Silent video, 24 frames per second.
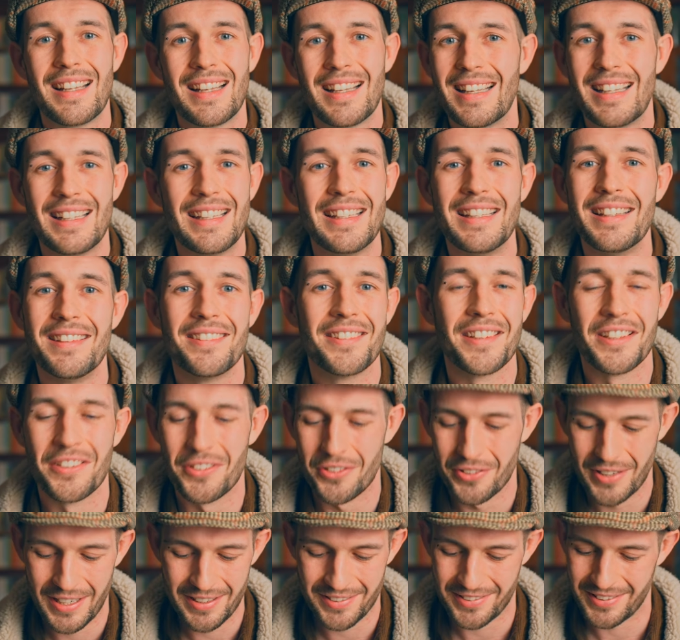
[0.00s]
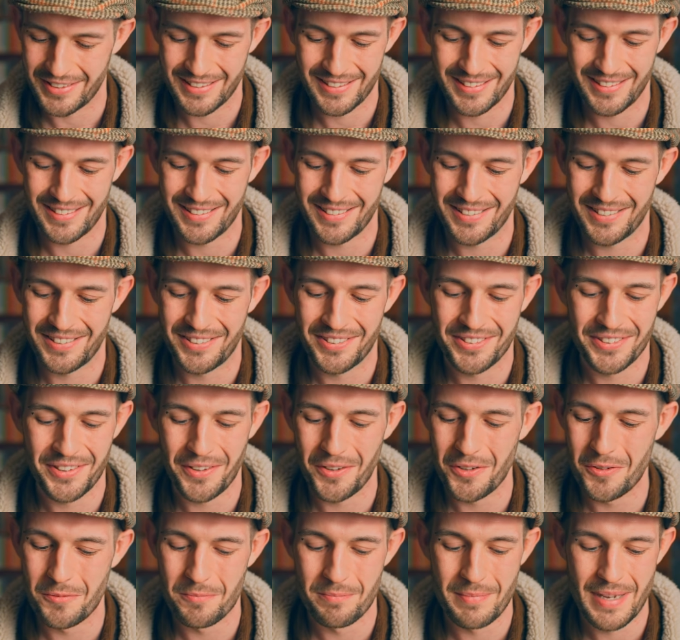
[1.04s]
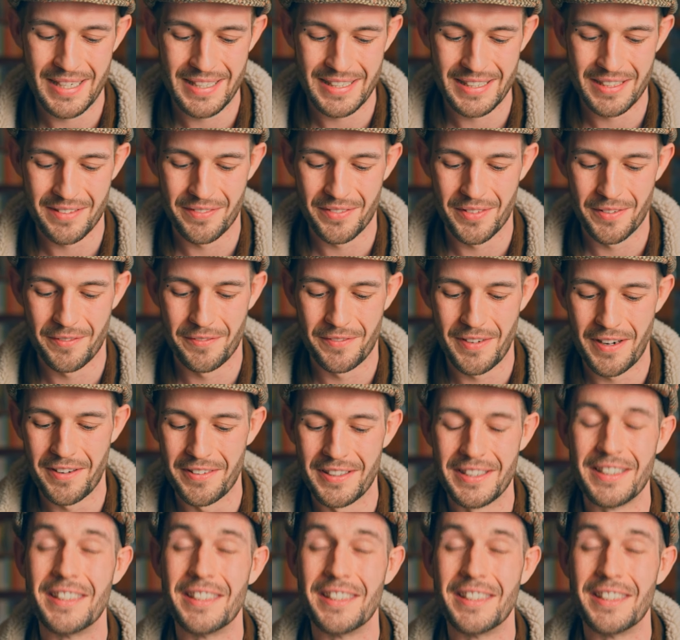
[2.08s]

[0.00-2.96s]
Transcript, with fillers: He's addressing so many of the very